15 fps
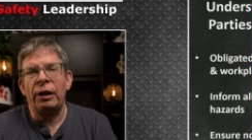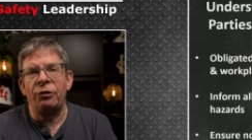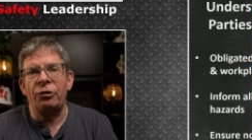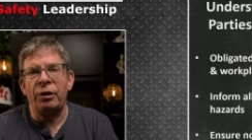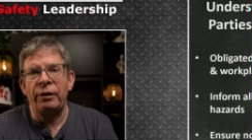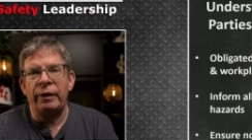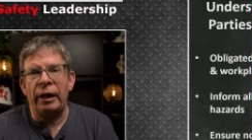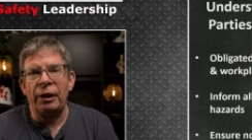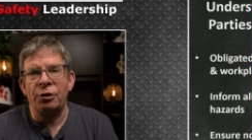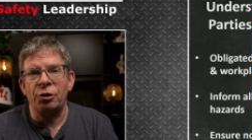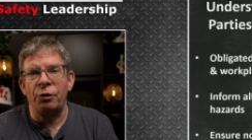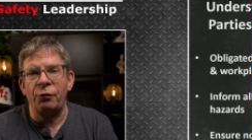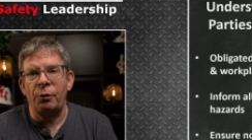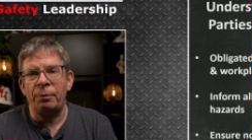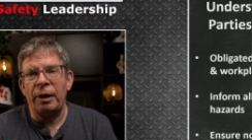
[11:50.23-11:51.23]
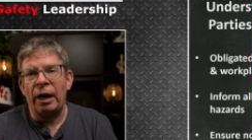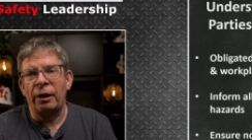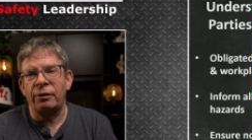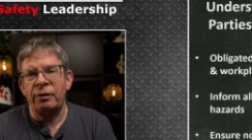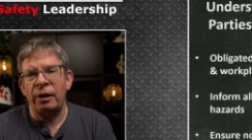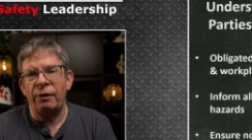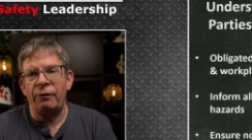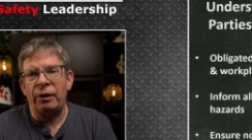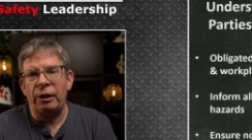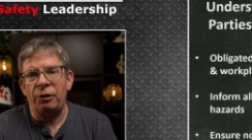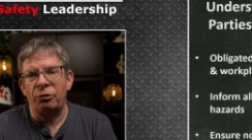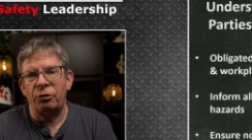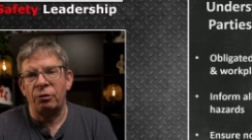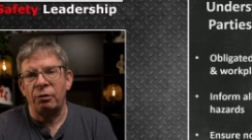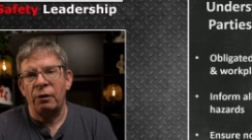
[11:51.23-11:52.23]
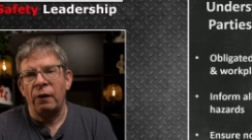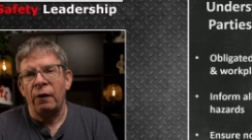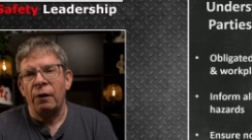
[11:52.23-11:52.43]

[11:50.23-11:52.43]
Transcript: is in danger from the activities